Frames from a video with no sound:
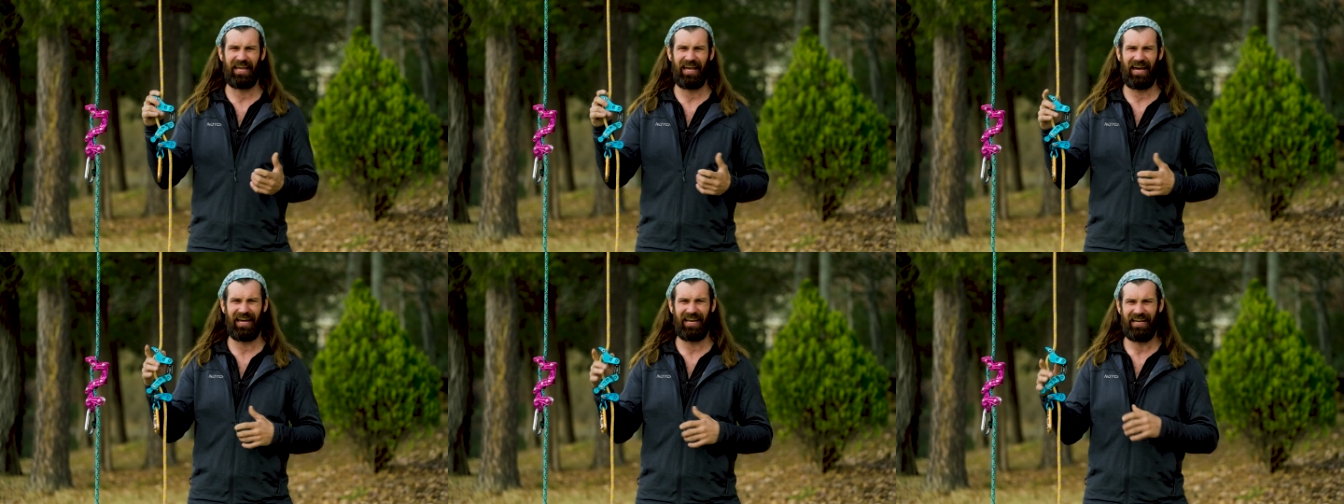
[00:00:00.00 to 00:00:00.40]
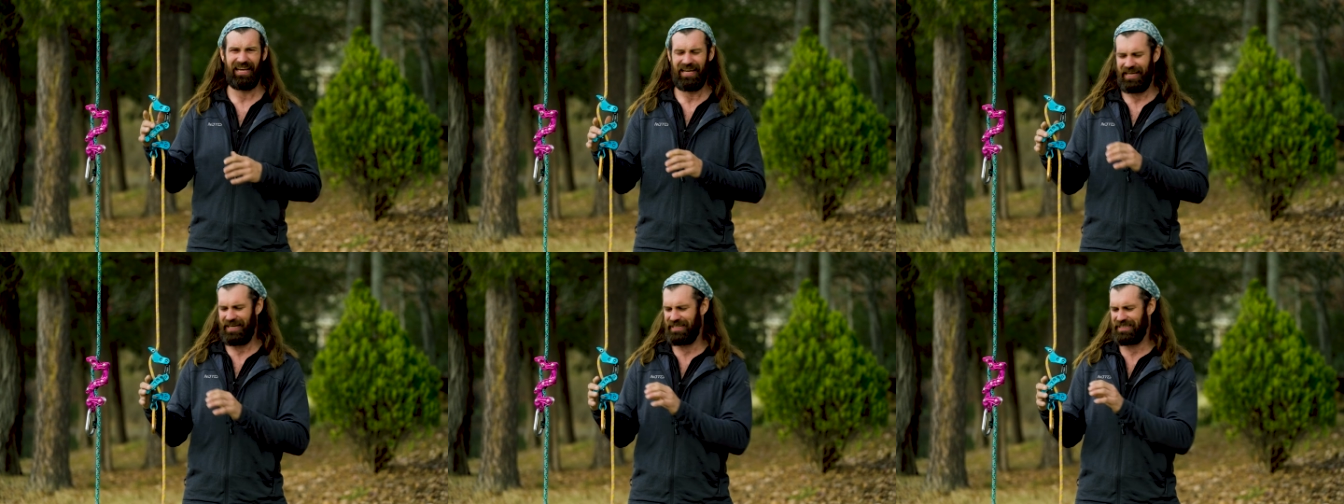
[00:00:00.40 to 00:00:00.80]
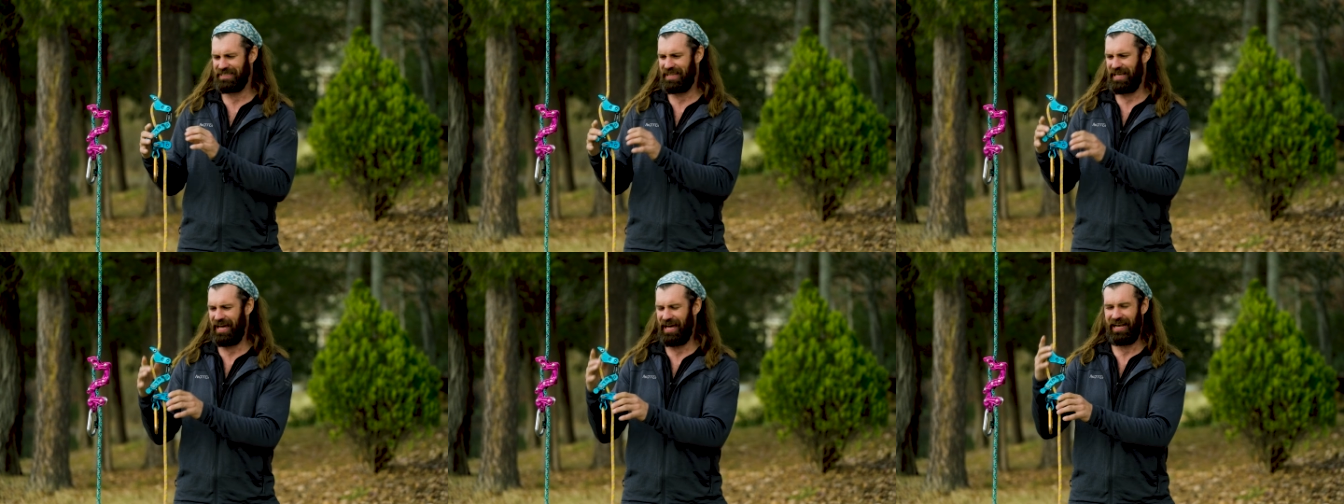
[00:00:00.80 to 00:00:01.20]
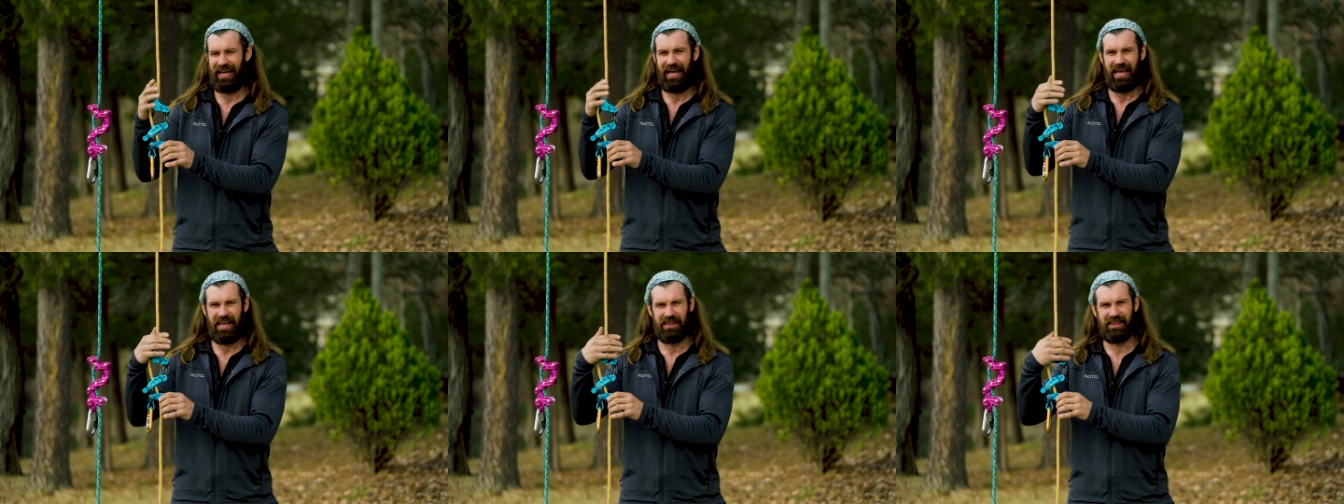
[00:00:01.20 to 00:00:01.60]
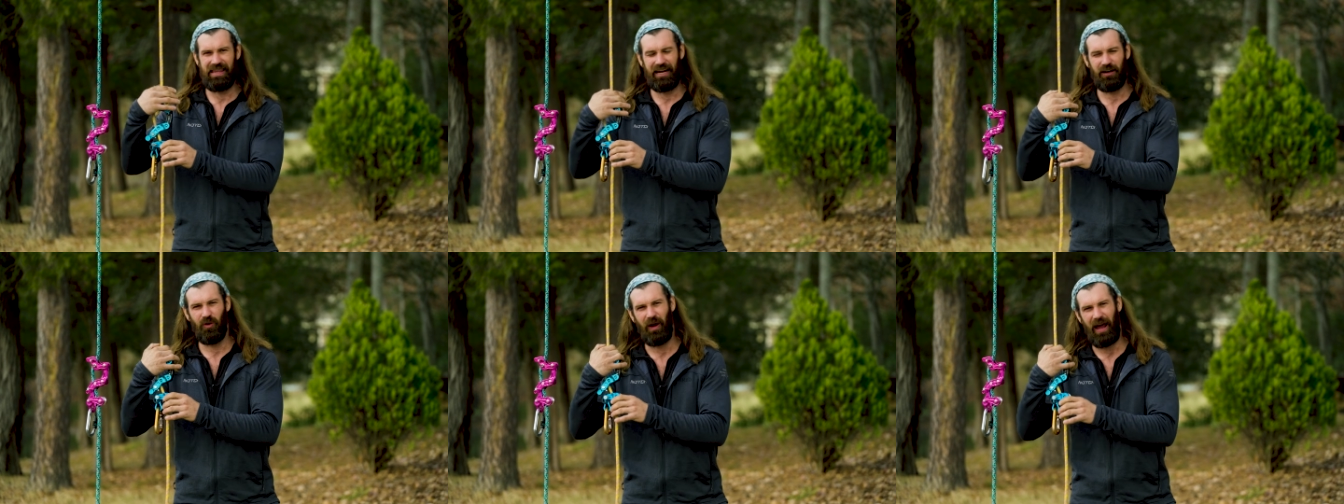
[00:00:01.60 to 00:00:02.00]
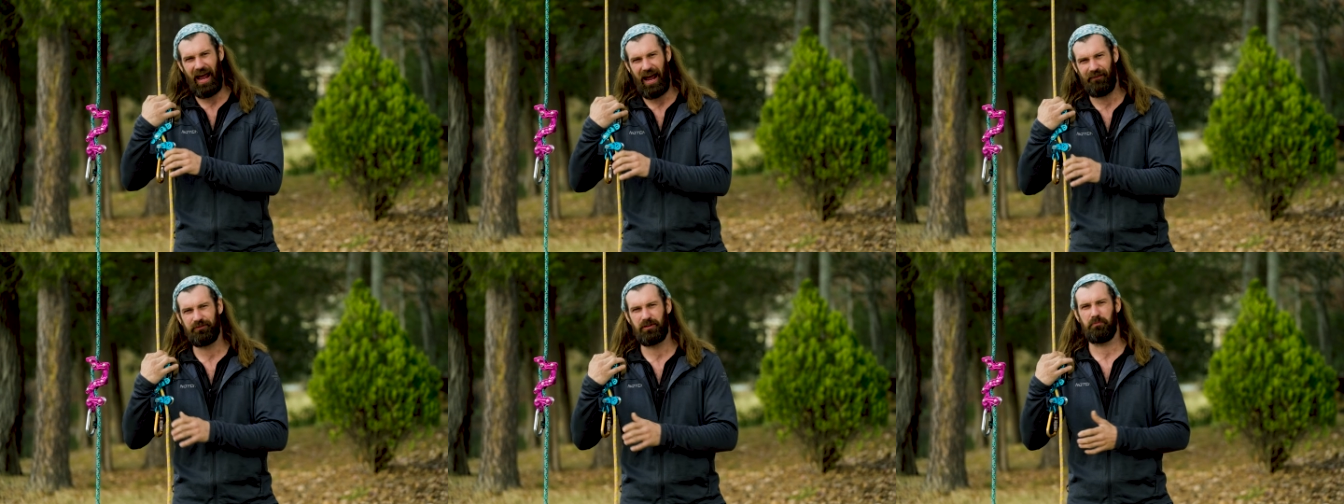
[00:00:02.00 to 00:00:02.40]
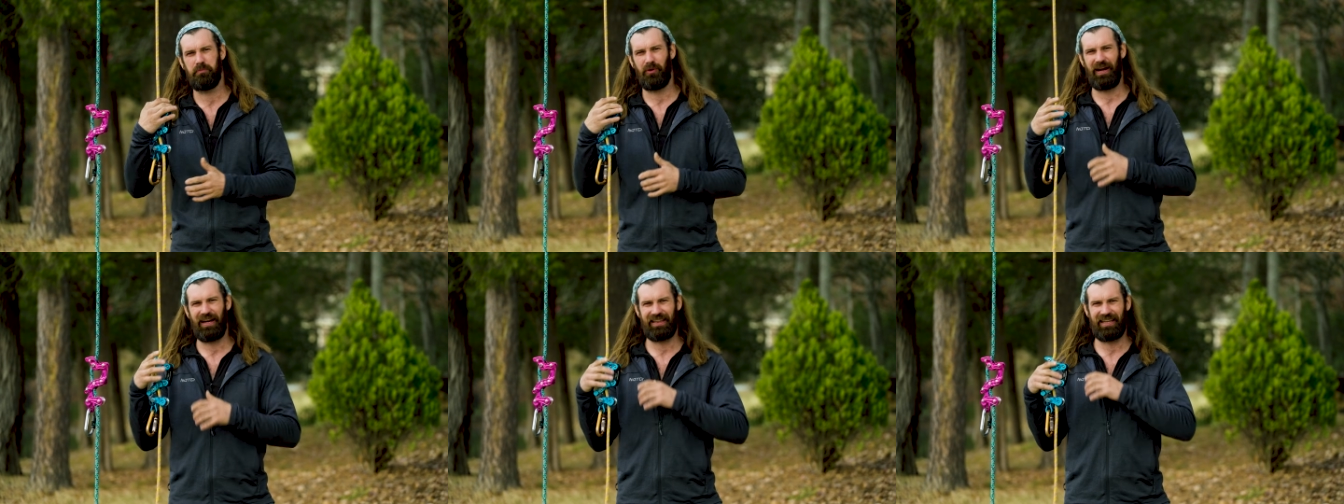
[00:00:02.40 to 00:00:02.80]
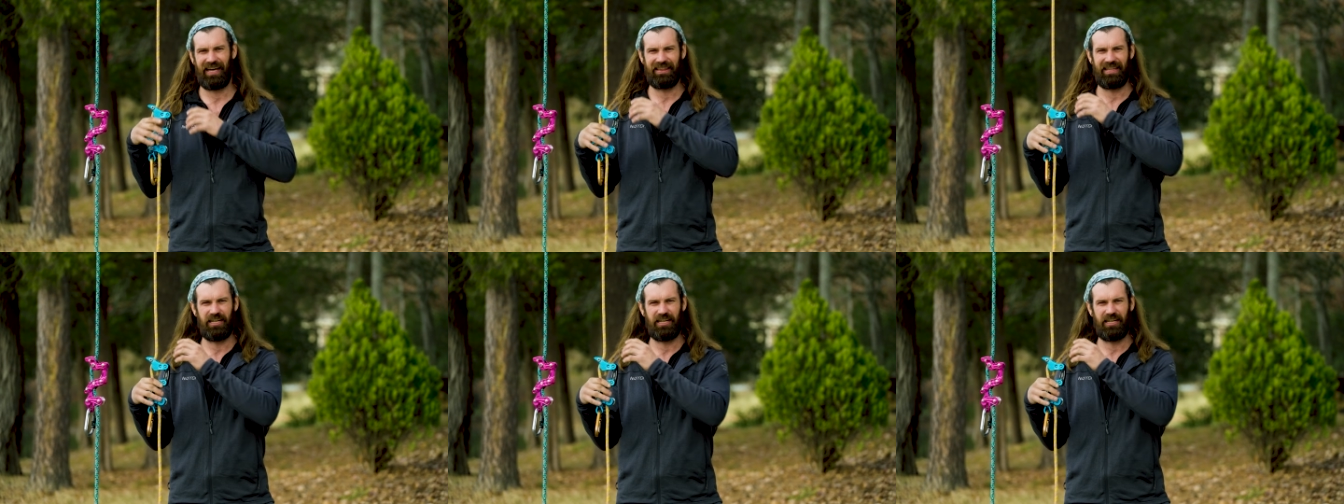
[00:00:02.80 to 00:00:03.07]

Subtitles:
get is that they don't have to break that